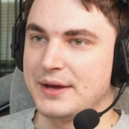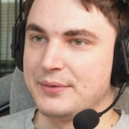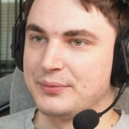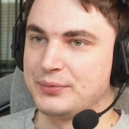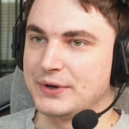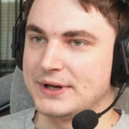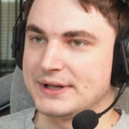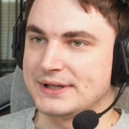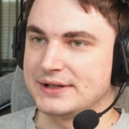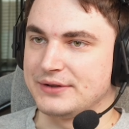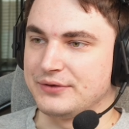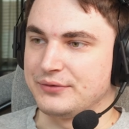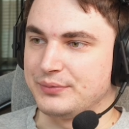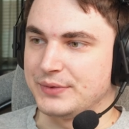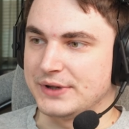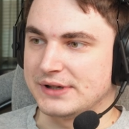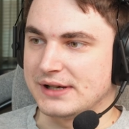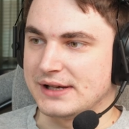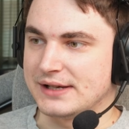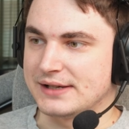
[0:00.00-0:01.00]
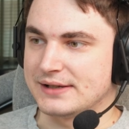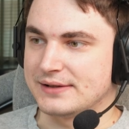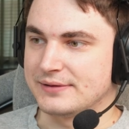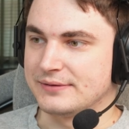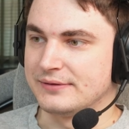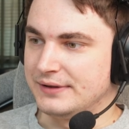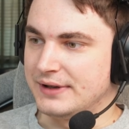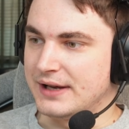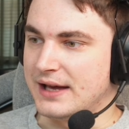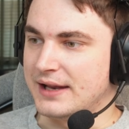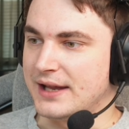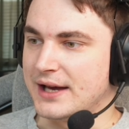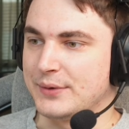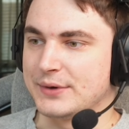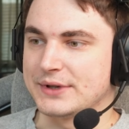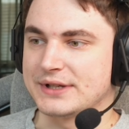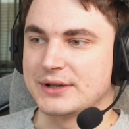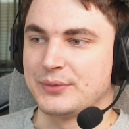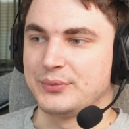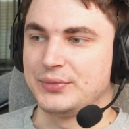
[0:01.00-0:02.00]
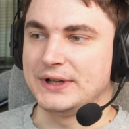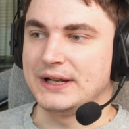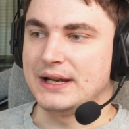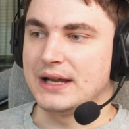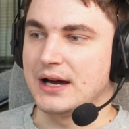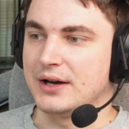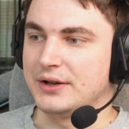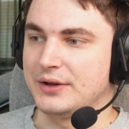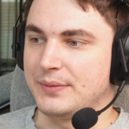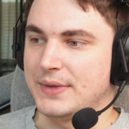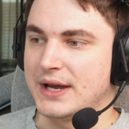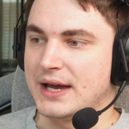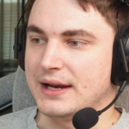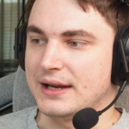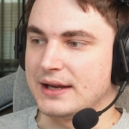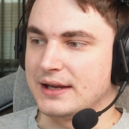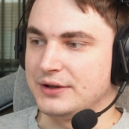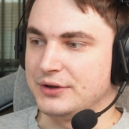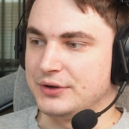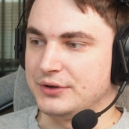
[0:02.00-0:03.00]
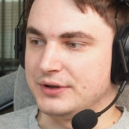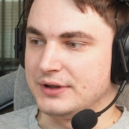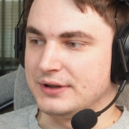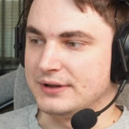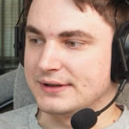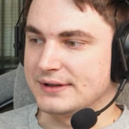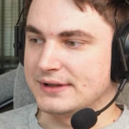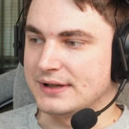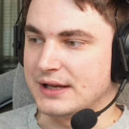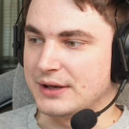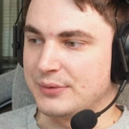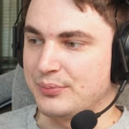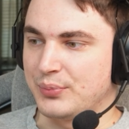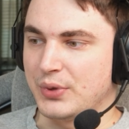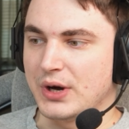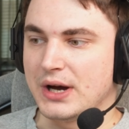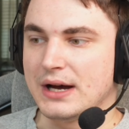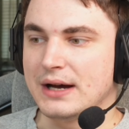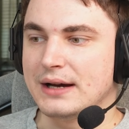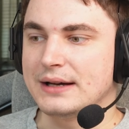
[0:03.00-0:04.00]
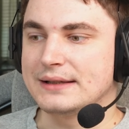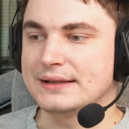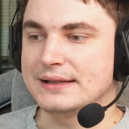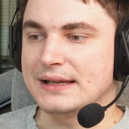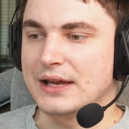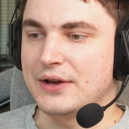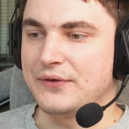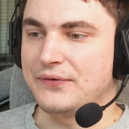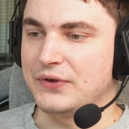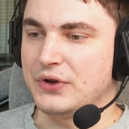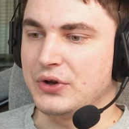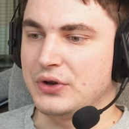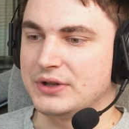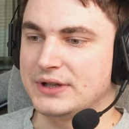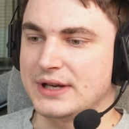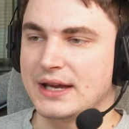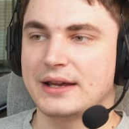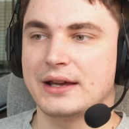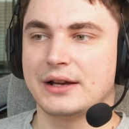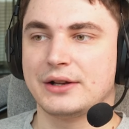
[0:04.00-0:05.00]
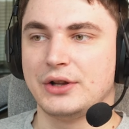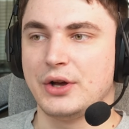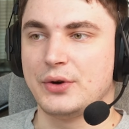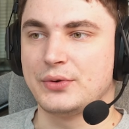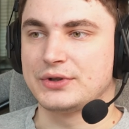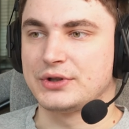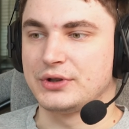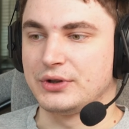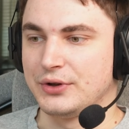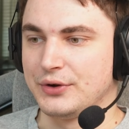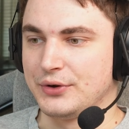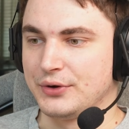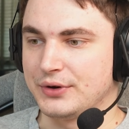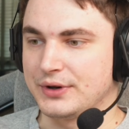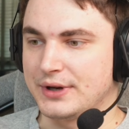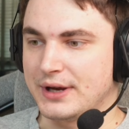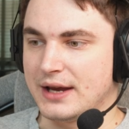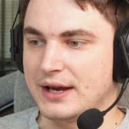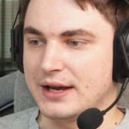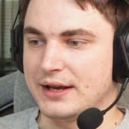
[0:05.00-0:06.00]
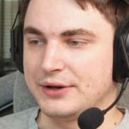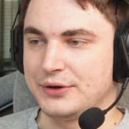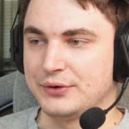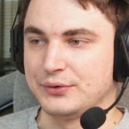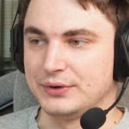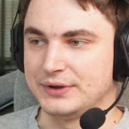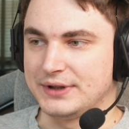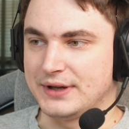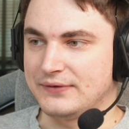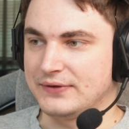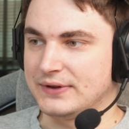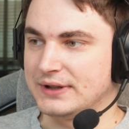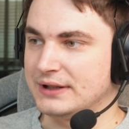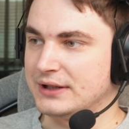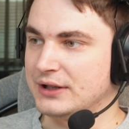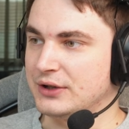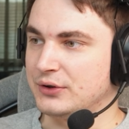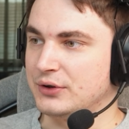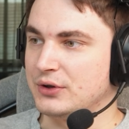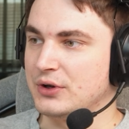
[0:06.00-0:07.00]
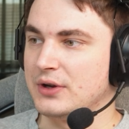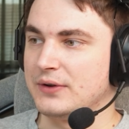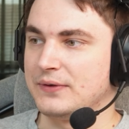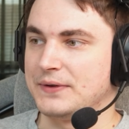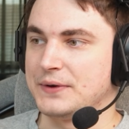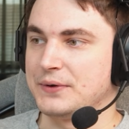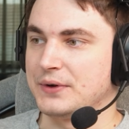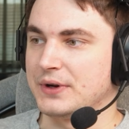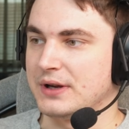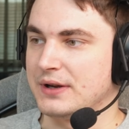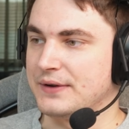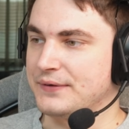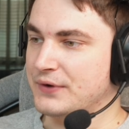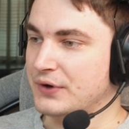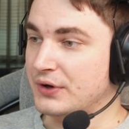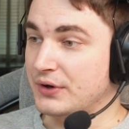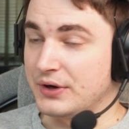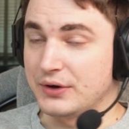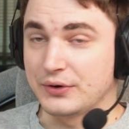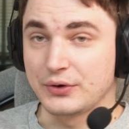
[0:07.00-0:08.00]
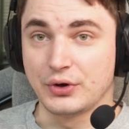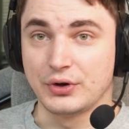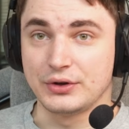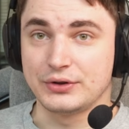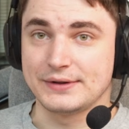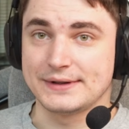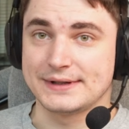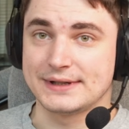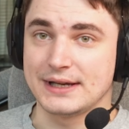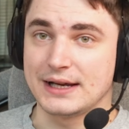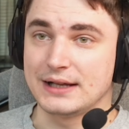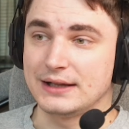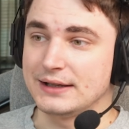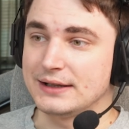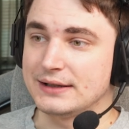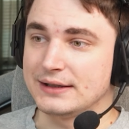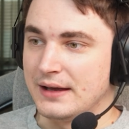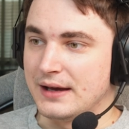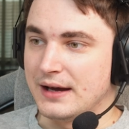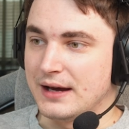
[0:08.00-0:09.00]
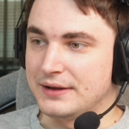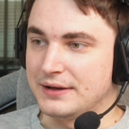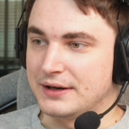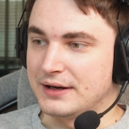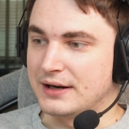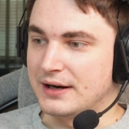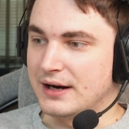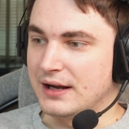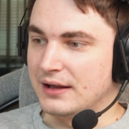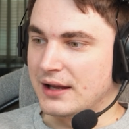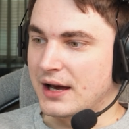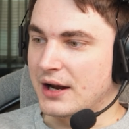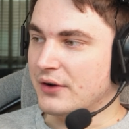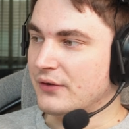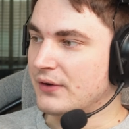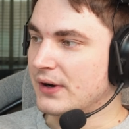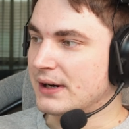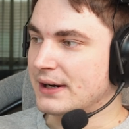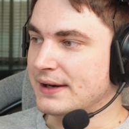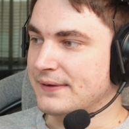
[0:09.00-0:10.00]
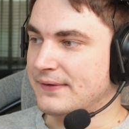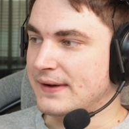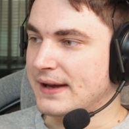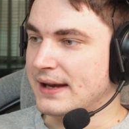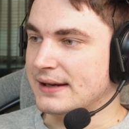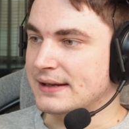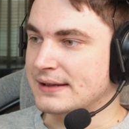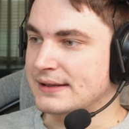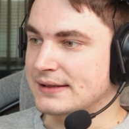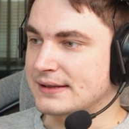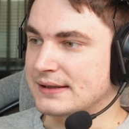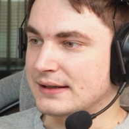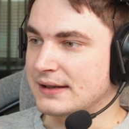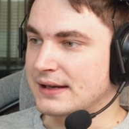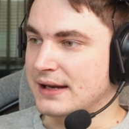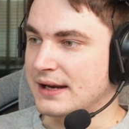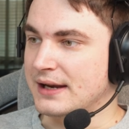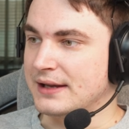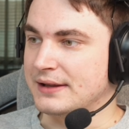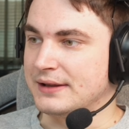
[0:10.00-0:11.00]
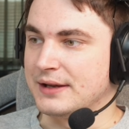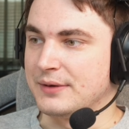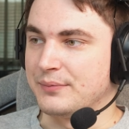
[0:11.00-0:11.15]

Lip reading: impressive because, yeah, that was completely automatic and you didn't set. But if you take a closer look, and you will definitely do if you're going to sell it, there are a lot of artifacts and